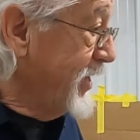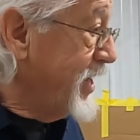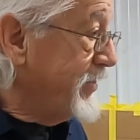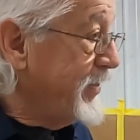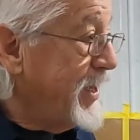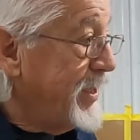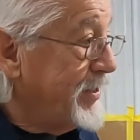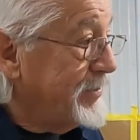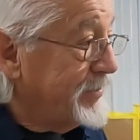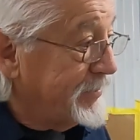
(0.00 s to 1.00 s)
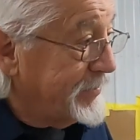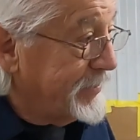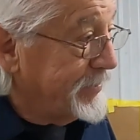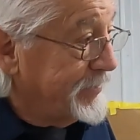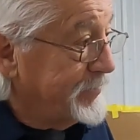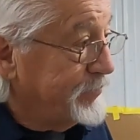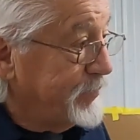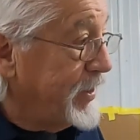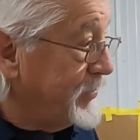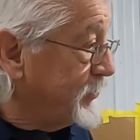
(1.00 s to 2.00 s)
lot of that, and
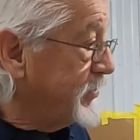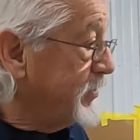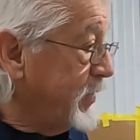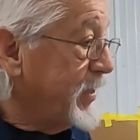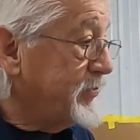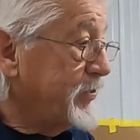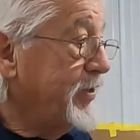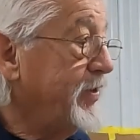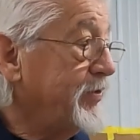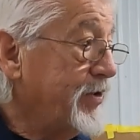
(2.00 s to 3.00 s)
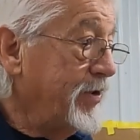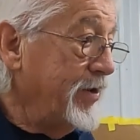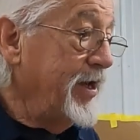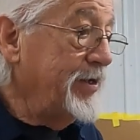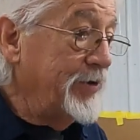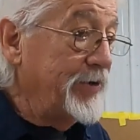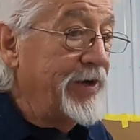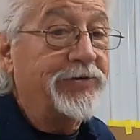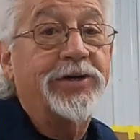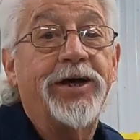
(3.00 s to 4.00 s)
measuring and make sure everything's all right and don't
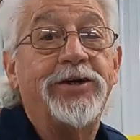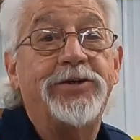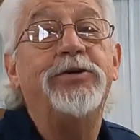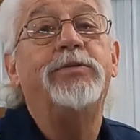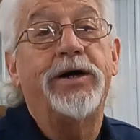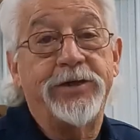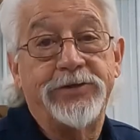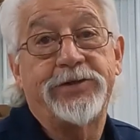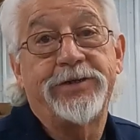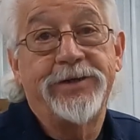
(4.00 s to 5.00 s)
have to cut too much.